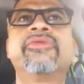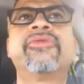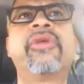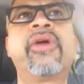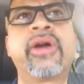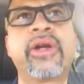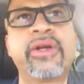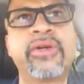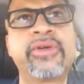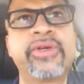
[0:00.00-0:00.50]

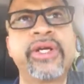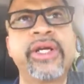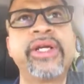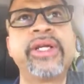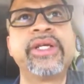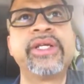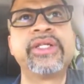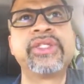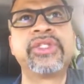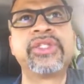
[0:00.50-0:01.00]
foreign
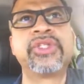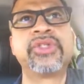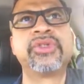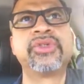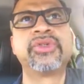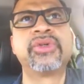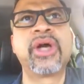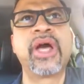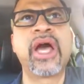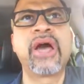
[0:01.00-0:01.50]
trade, is
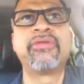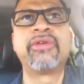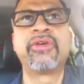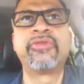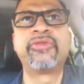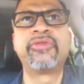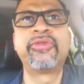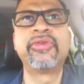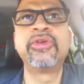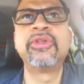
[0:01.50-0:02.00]
to have a
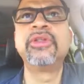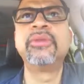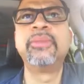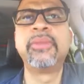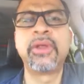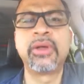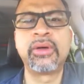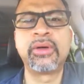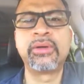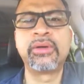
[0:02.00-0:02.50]

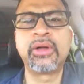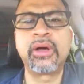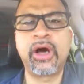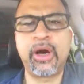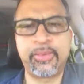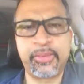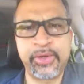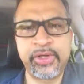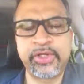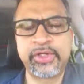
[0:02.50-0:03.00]
full-blown
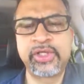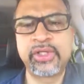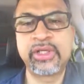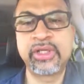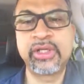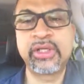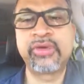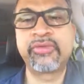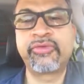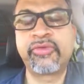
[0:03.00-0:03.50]
operation
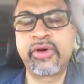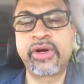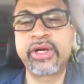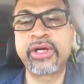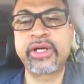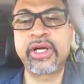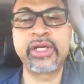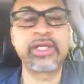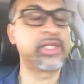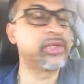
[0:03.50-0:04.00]
in a
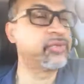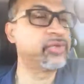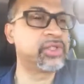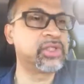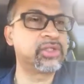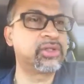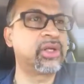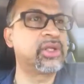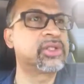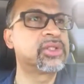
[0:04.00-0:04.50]
foreign country, which
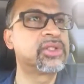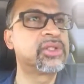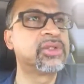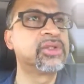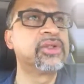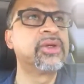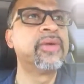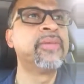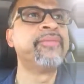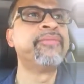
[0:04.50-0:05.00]
is
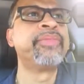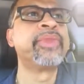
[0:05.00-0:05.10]
also